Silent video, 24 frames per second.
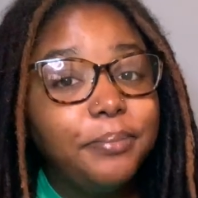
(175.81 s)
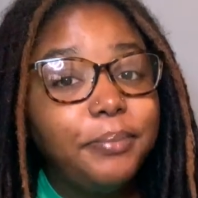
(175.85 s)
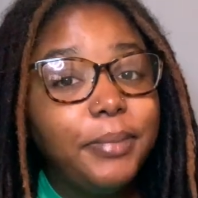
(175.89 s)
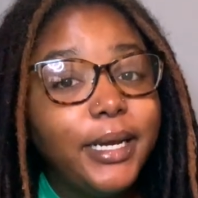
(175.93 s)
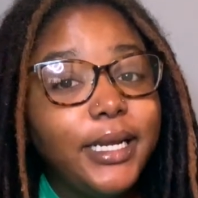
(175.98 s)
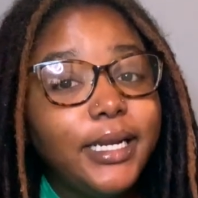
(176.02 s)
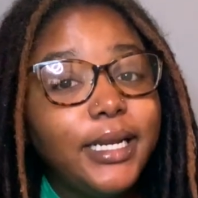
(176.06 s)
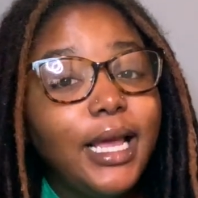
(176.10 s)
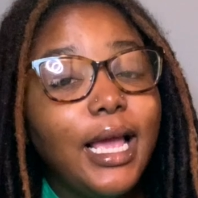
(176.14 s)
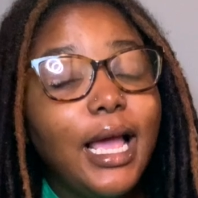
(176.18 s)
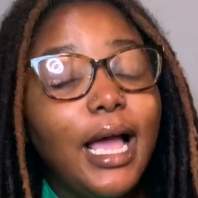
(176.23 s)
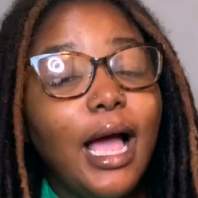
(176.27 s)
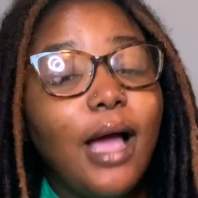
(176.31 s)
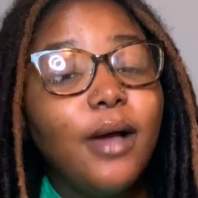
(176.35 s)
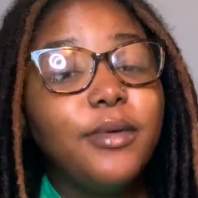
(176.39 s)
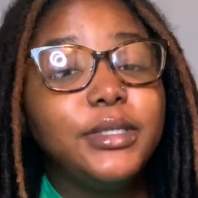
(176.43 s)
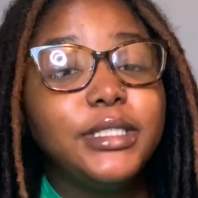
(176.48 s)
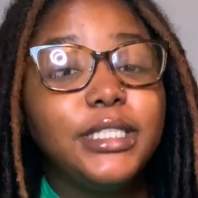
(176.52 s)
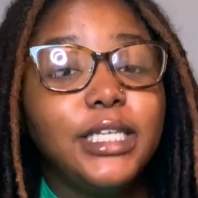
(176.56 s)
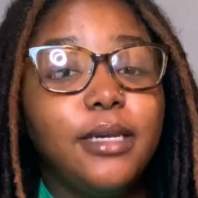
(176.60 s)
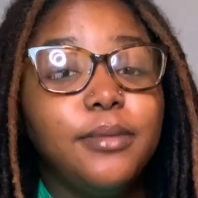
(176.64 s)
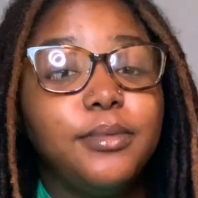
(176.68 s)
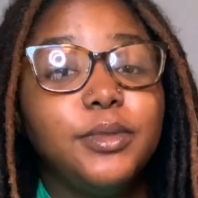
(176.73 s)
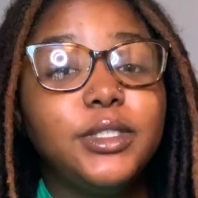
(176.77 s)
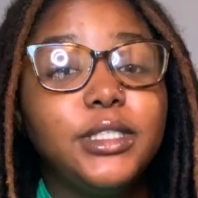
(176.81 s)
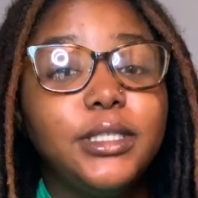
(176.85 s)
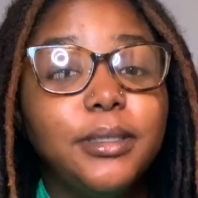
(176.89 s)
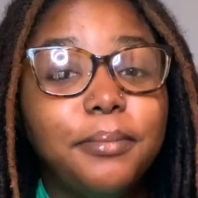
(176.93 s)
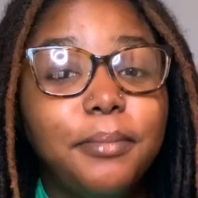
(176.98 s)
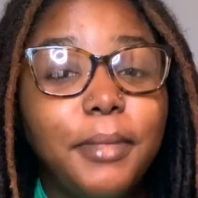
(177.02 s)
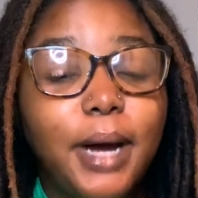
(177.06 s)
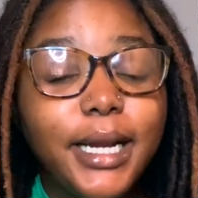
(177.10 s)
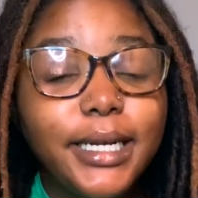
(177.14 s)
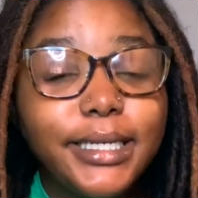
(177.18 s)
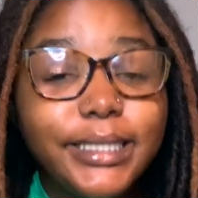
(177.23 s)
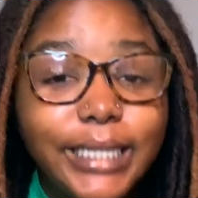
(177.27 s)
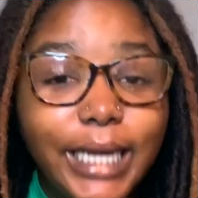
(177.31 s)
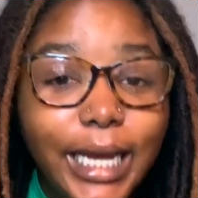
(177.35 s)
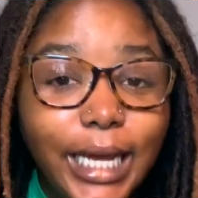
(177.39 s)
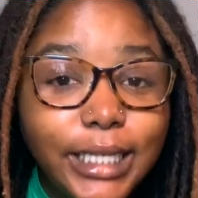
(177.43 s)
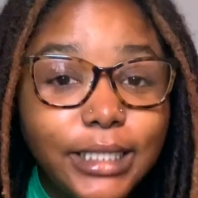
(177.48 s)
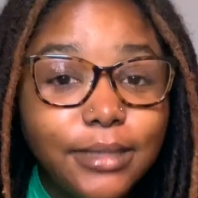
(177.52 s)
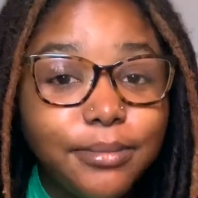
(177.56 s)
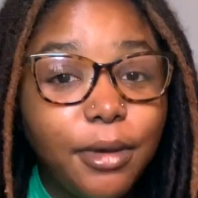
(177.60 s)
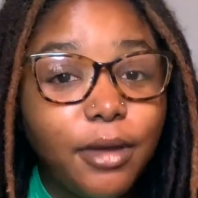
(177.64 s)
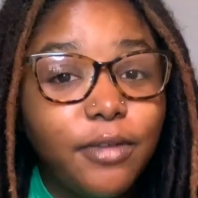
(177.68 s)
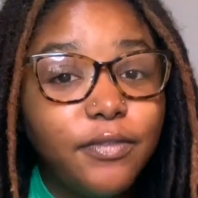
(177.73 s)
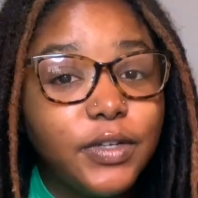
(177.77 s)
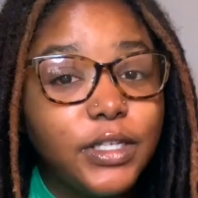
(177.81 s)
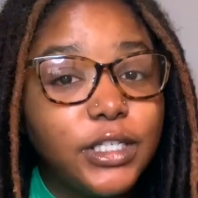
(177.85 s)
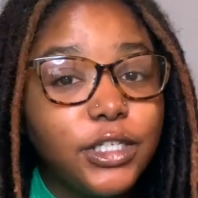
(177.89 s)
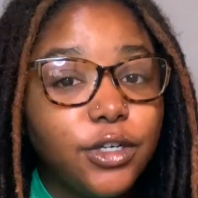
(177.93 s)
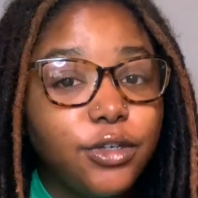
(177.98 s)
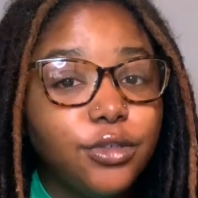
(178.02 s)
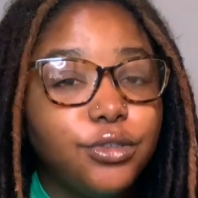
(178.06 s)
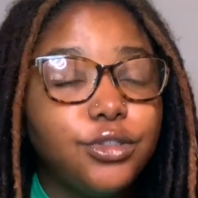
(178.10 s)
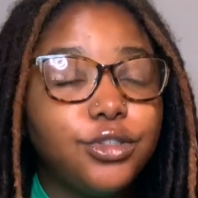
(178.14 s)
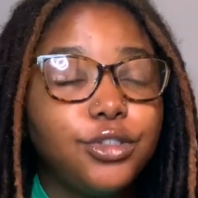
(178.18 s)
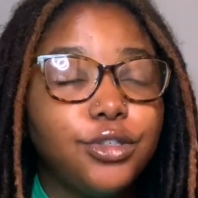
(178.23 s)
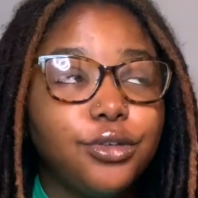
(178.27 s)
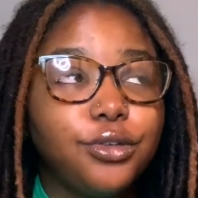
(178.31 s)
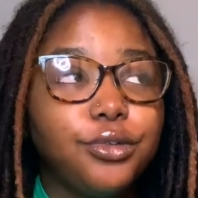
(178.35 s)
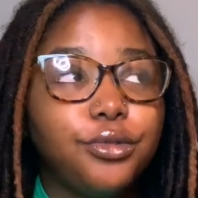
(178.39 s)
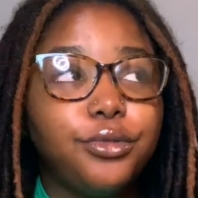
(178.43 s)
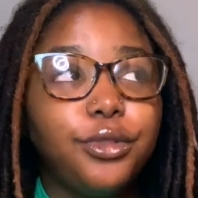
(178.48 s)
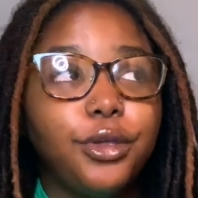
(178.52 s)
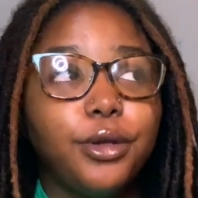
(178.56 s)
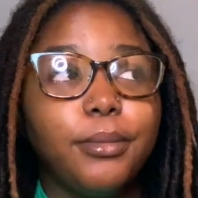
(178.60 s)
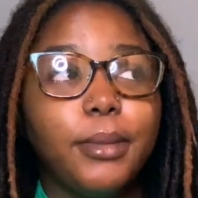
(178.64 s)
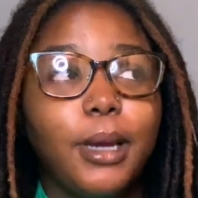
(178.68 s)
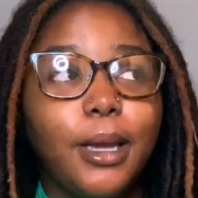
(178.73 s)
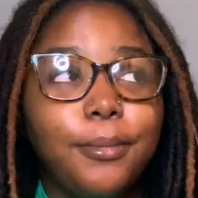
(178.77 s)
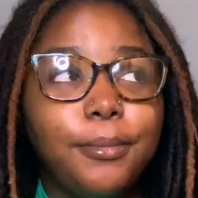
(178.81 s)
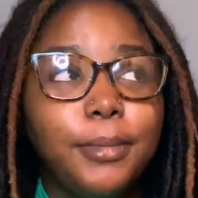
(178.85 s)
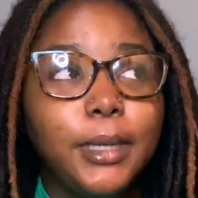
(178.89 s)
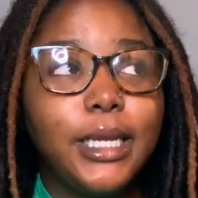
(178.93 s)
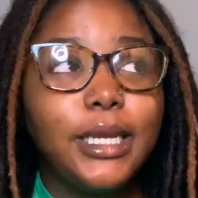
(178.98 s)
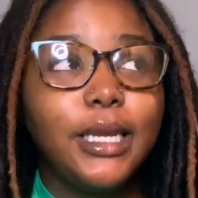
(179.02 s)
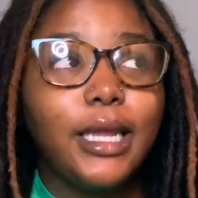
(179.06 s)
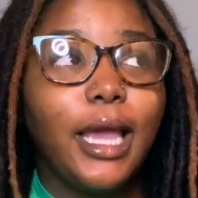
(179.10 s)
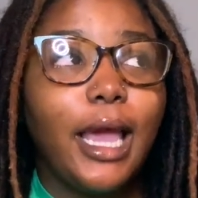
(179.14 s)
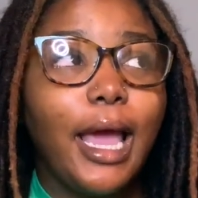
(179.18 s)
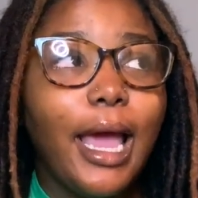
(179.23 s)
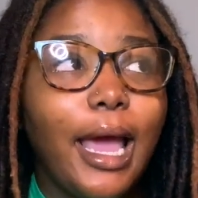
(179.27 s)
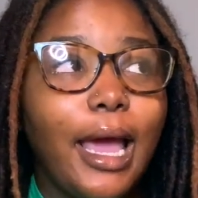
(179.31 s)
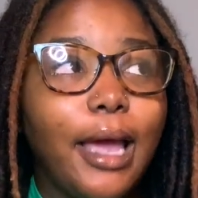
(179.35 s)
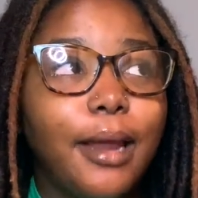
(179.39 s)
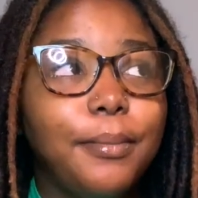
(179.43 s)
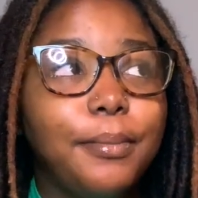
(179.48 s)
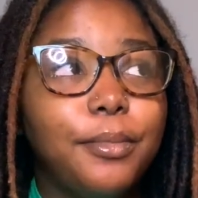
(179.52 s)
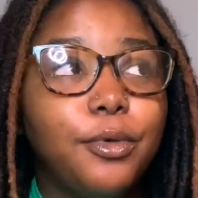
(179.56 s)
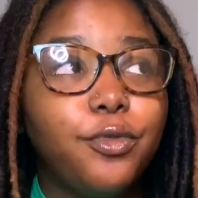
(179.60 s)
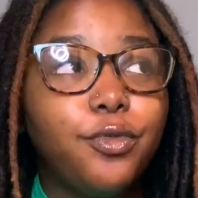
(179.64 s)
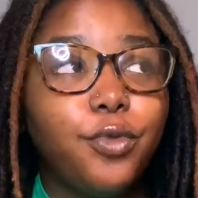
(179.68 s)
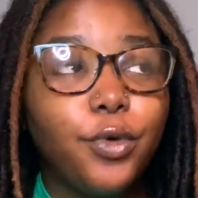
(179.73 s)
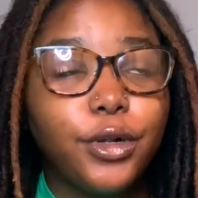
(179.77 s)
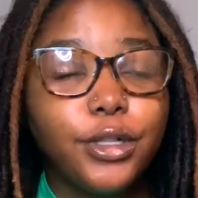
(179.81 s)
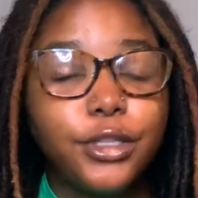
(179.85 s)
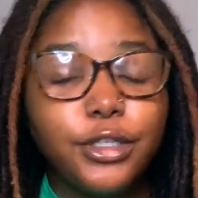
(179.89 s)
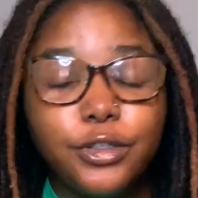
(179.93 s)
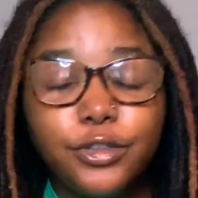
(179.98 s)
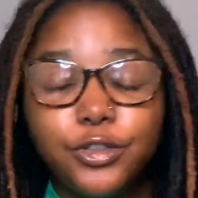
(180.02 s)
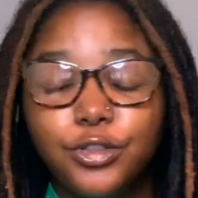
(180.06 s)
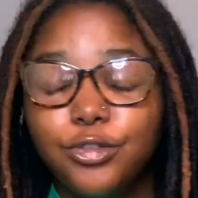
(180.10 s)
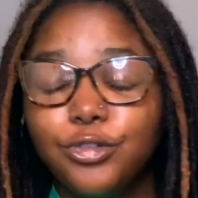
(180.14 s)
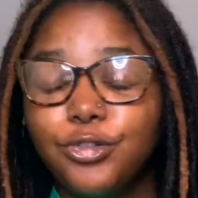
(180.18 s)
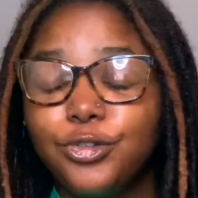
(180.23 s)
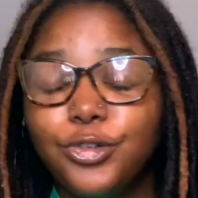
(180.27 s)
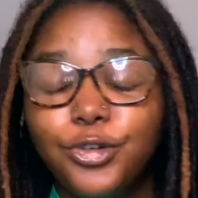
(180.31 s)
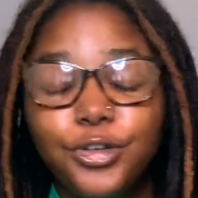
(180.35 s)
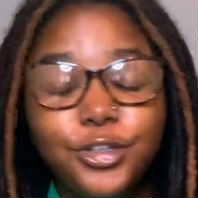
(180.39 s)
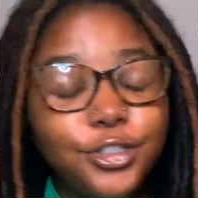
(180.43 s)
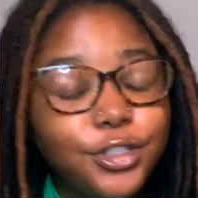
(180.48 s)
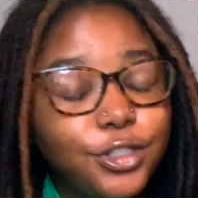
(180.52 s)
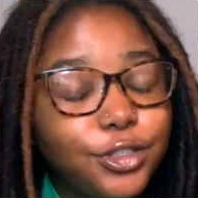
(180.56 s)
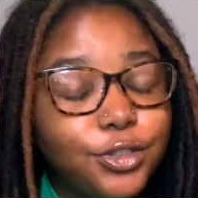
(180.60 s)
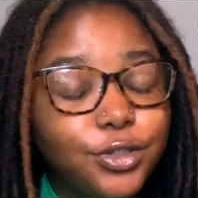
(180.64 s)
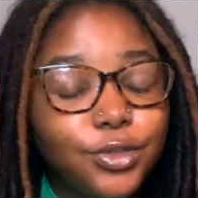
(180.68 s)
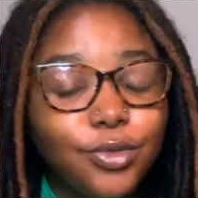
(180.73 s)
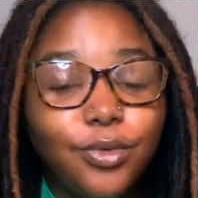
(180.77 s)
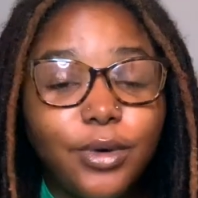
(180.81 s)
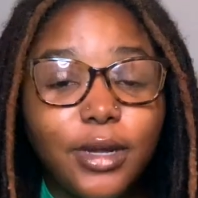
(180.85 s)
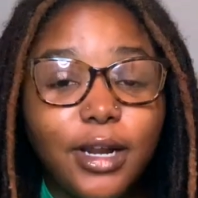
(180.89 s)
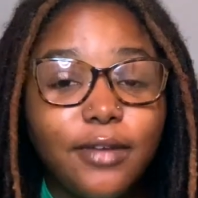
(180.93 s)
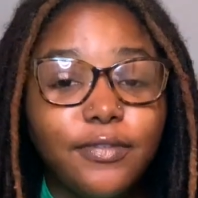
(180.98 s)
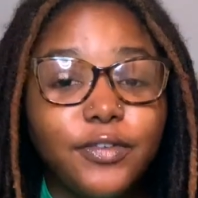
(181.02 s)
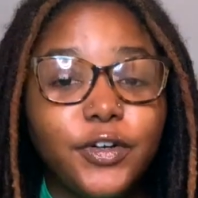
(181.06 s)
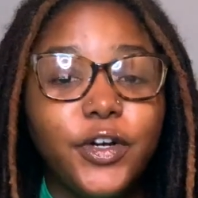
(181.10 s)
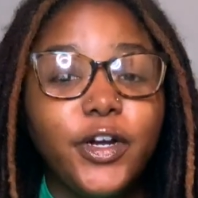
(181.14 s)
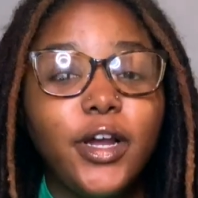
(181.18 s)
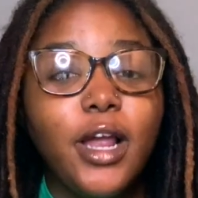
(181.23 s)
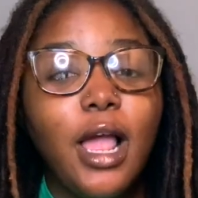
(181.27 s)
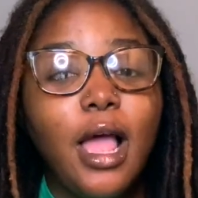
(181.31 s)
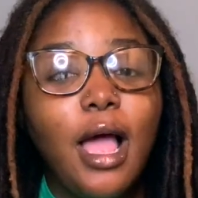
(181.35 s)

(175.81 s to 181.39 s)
but I was able to monetize my videos, so there might be an ad before this or during this or whatever.